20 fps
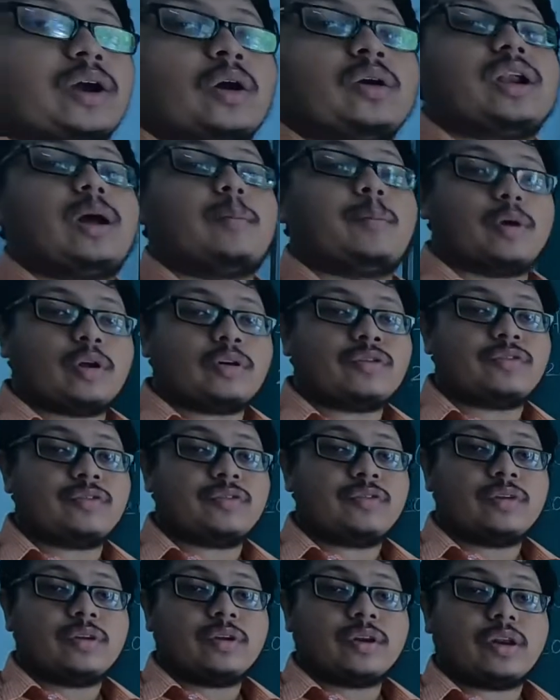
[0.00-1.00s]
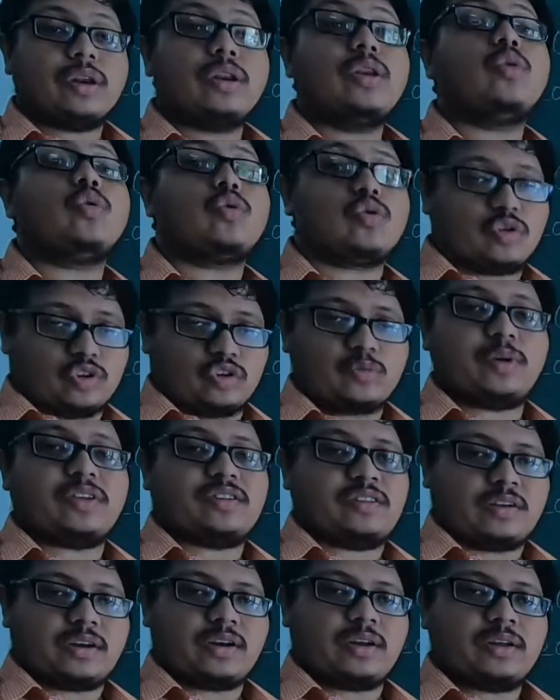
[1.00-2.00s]
out number of neutrons
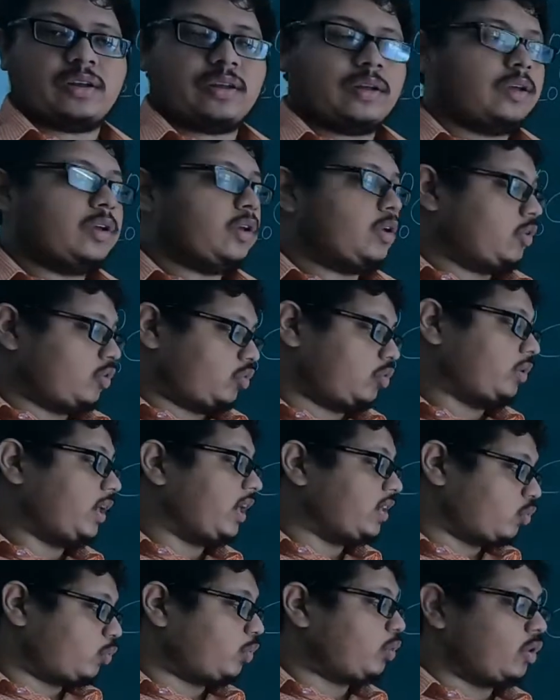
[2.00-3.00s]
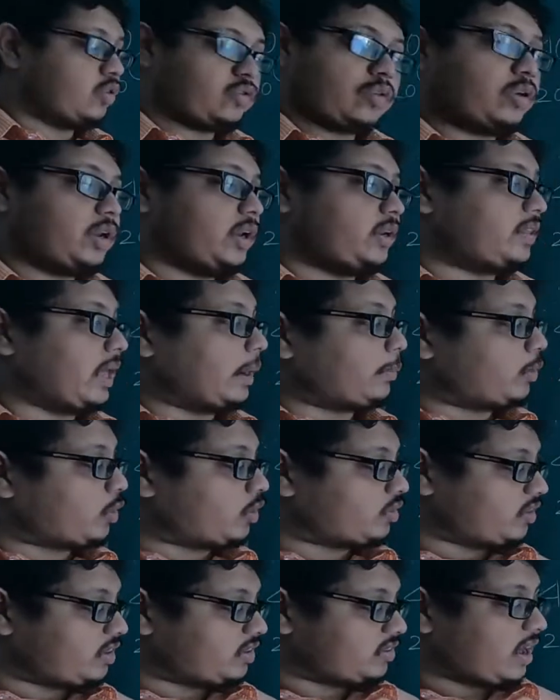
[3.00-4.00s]
basically. So yes, we also need that
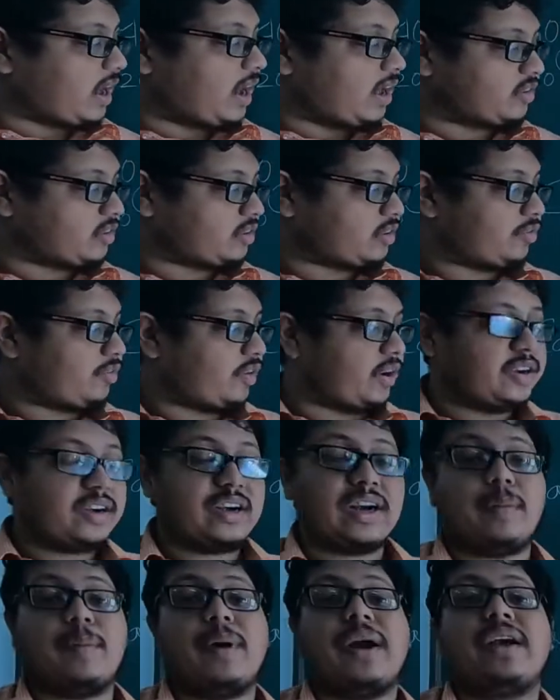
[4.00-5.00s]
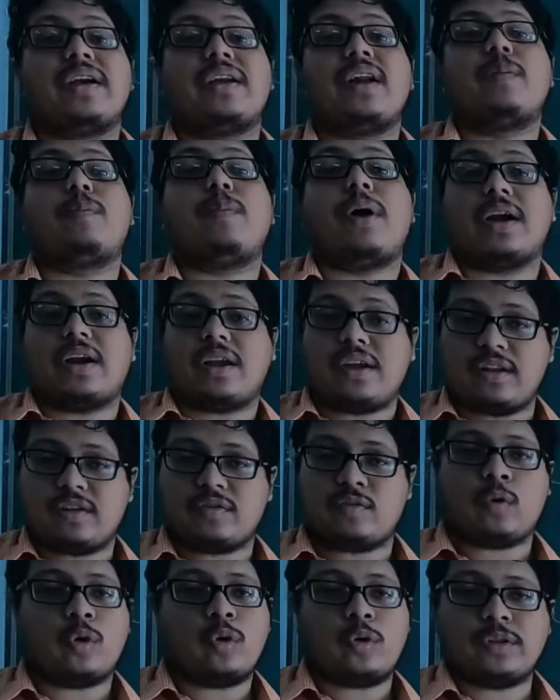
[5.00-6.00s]
because it is asked fundamental
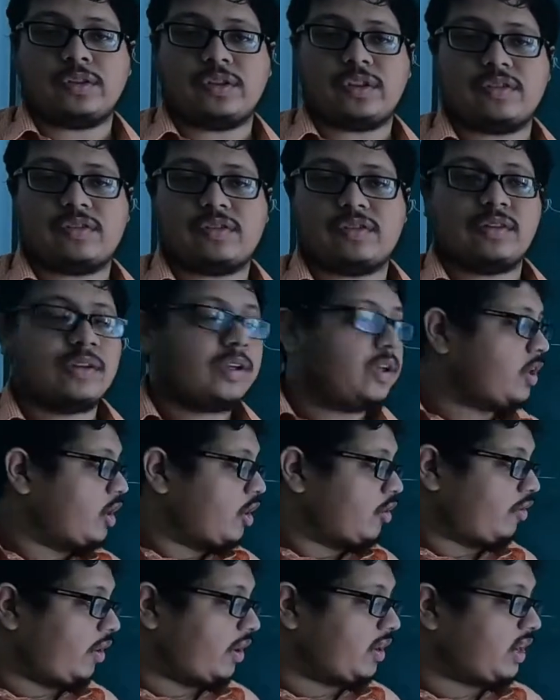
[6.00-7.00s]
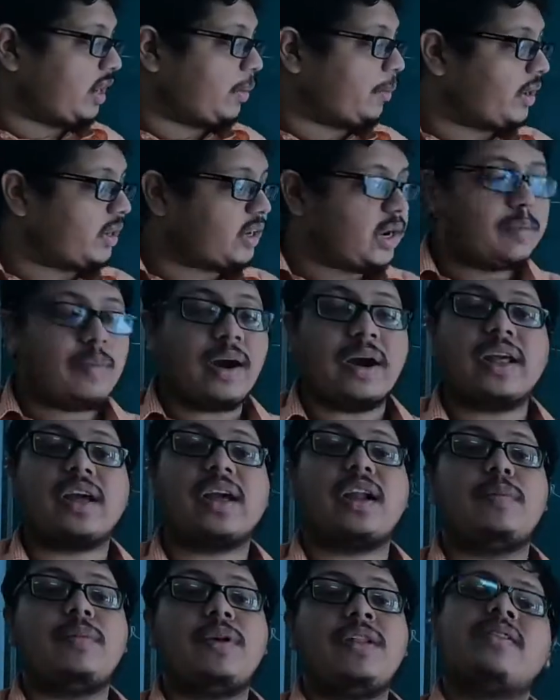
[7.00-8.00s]
particles following this. Fundamental
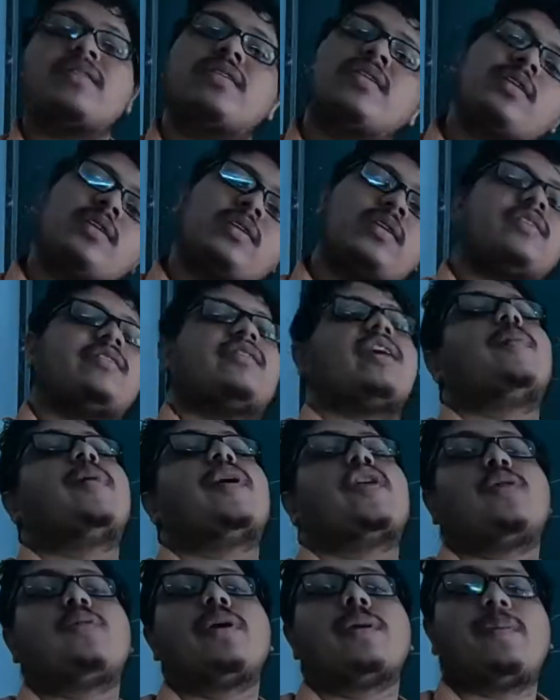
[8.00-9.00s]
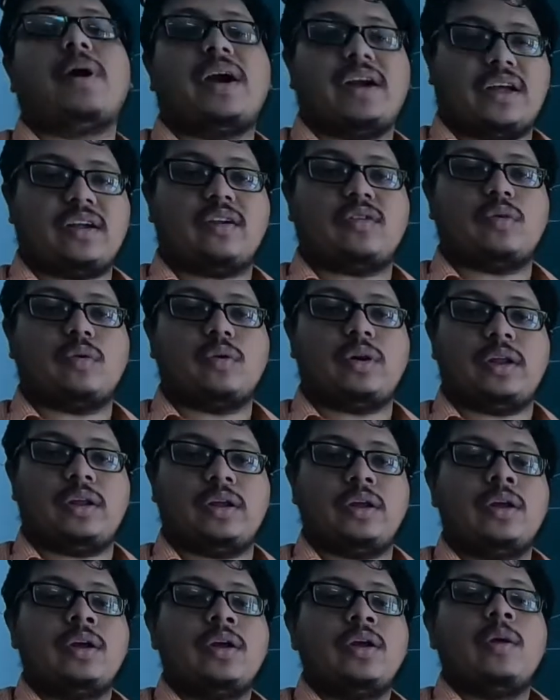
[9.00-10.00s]
particle means subatomic particles only.
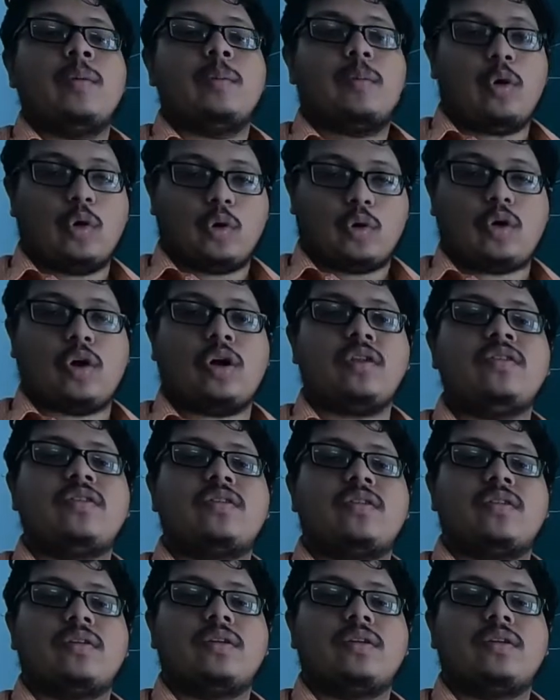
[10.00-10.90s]
Protons,